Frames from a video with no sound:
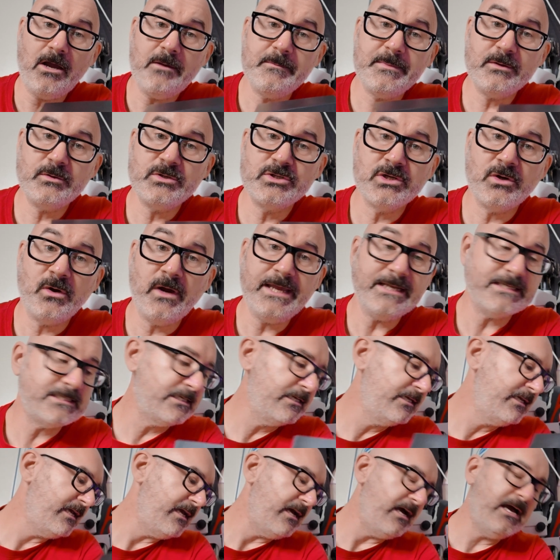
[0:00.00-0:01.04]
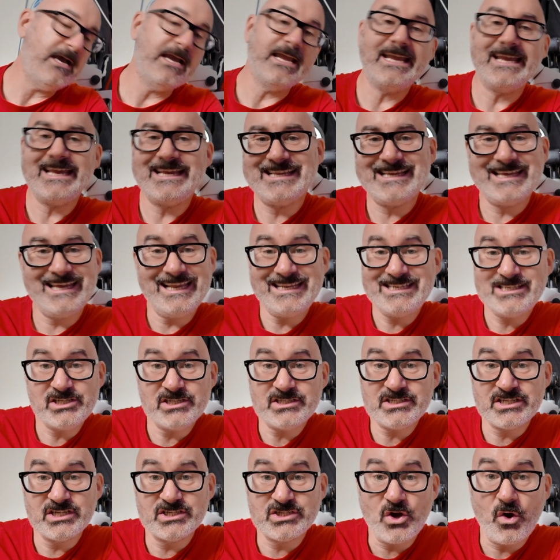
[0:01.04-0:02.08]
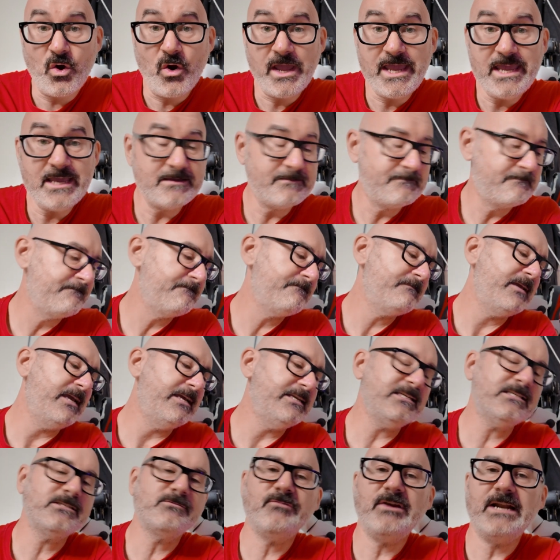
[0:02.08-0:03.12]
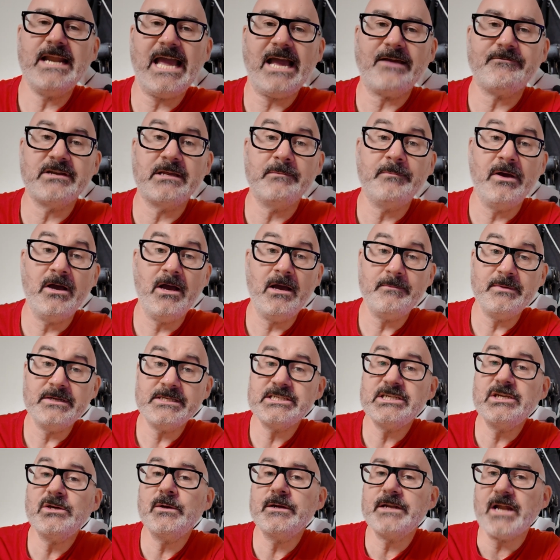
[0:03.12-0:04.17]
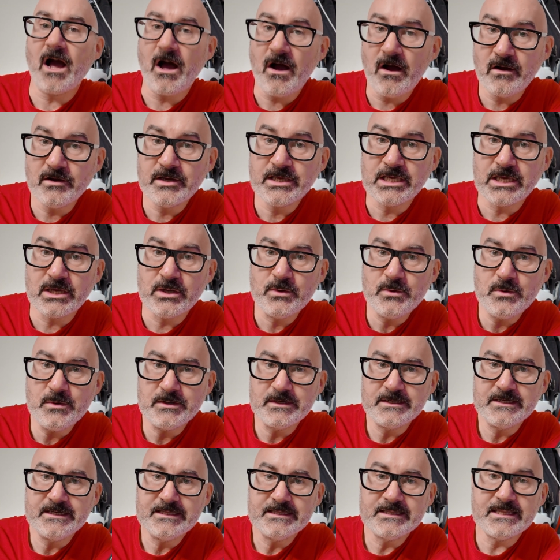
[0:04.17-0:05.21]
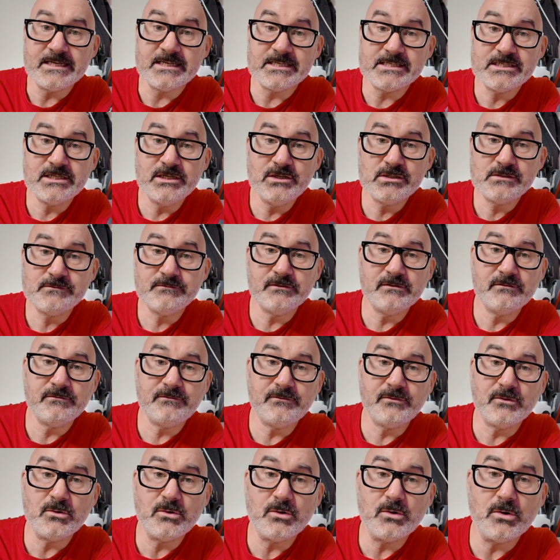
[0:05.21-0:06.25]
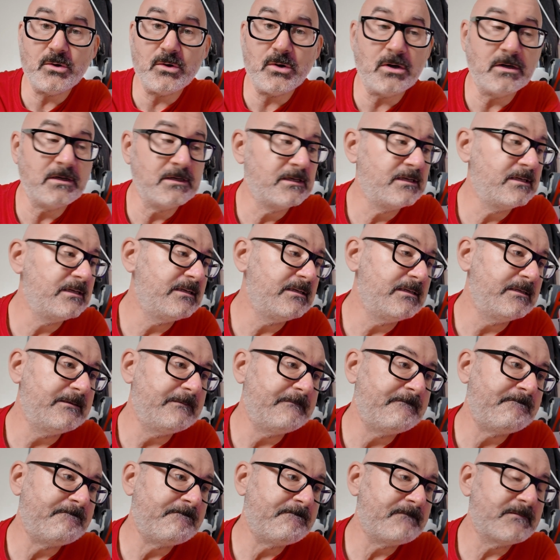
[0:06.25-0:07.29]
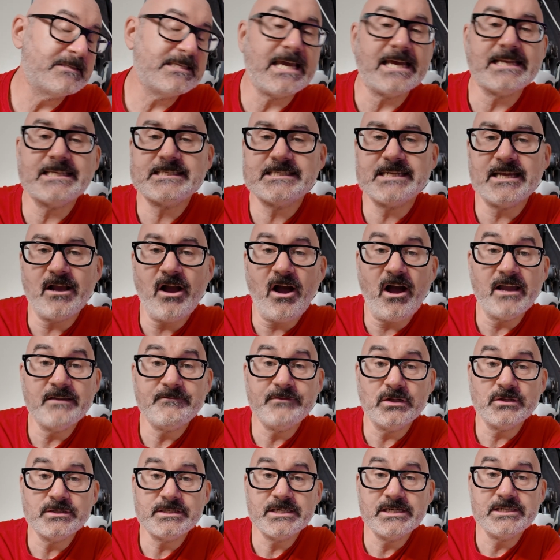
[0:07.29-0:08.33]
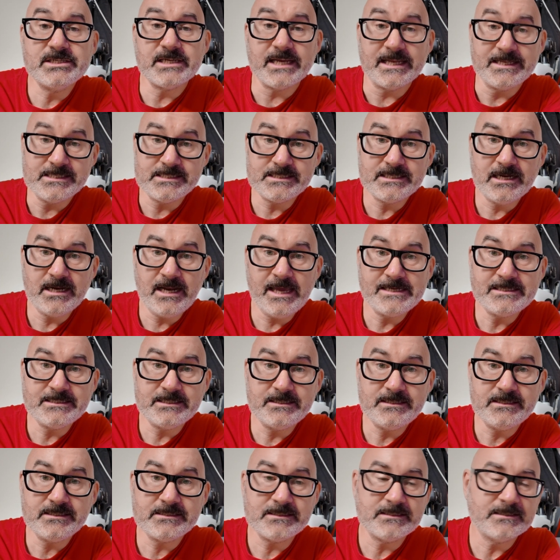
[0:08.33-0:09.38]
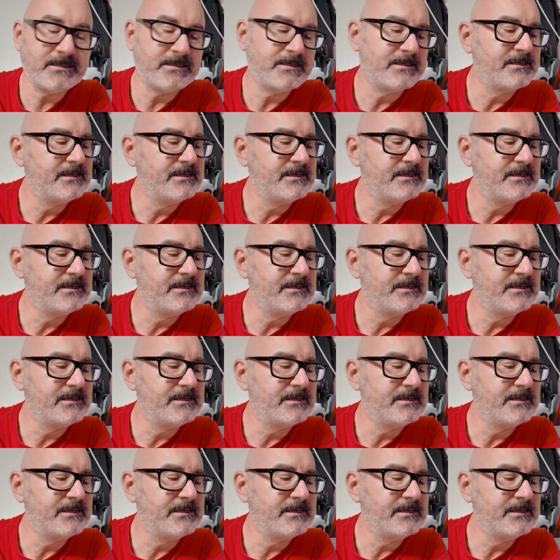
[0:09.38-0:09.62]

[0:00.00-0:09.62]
I hope you enjoy it. Uh, it. It's just a toy. It doesn't really have any purpose. You could argue that it's useful for testing high voltage insulators.